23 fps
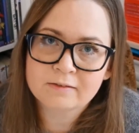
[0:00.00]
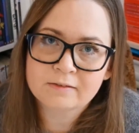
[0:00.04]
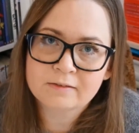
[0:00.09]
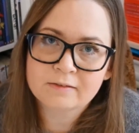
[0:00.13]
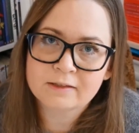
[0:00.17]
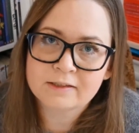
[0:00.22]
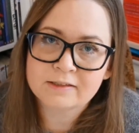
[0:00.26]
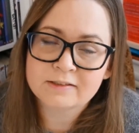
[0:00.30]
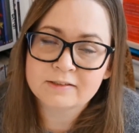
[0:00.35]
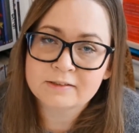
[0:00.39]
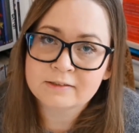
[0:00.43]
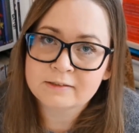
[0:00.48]

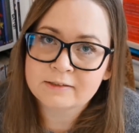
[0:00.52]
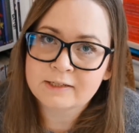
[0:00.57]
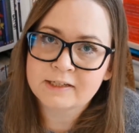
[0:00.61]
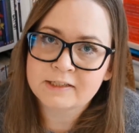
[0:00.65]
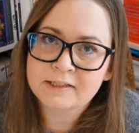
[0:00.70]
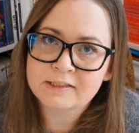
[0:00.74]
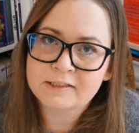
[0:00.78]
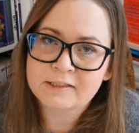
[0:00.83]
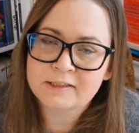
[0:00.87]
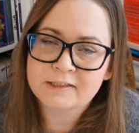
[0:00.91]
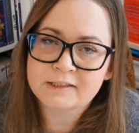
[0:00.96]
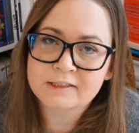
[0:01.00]
this
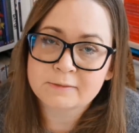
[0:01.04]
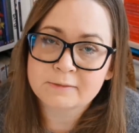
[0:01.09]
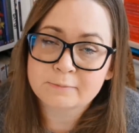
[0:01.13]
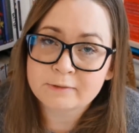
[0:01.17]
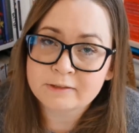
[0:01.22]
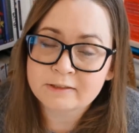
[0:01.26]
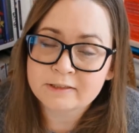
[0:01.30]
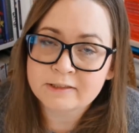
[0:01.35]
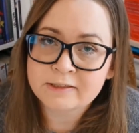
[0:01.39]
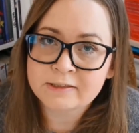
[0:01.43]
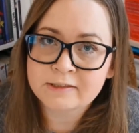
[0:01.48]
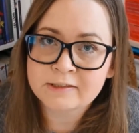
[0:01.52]
nature
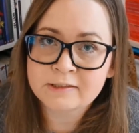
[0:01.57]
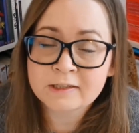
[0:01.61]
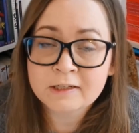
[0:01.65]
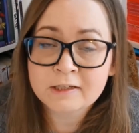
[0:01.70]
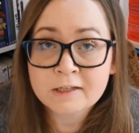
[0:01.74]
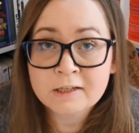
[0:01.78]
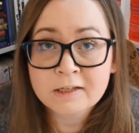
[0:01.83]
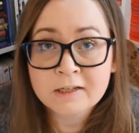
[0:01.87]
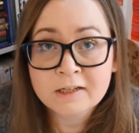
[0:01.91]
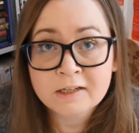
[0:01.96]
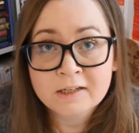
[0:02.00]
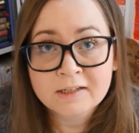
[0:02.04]
experience
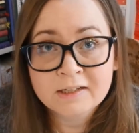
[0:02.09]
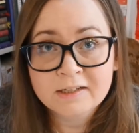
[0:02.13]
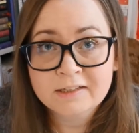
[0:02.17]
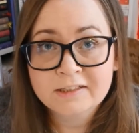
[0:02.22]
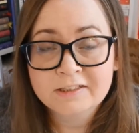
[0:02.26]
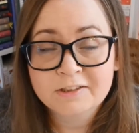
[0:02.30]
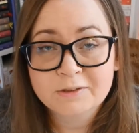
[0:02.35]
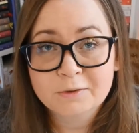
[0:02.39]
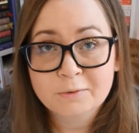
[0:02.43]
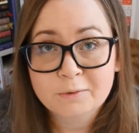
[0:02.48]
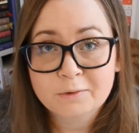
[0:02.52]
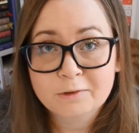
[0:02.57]

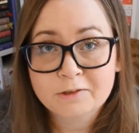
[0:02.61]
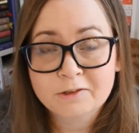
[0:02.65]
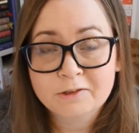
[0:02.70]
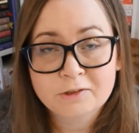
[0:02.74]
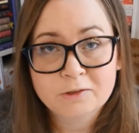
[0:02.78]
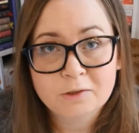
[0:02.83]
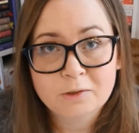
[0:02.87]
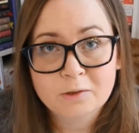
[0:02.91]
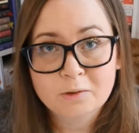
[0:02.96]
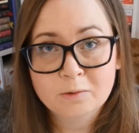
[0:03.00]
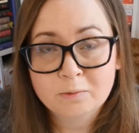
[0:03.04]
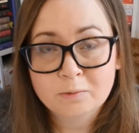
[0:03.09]
is
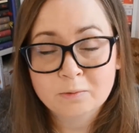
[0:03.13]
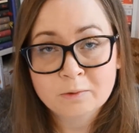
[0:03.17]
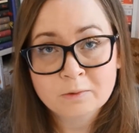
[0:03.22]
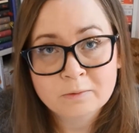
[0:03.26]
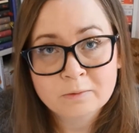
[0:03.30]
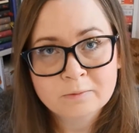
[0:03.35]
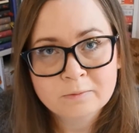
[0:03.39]
also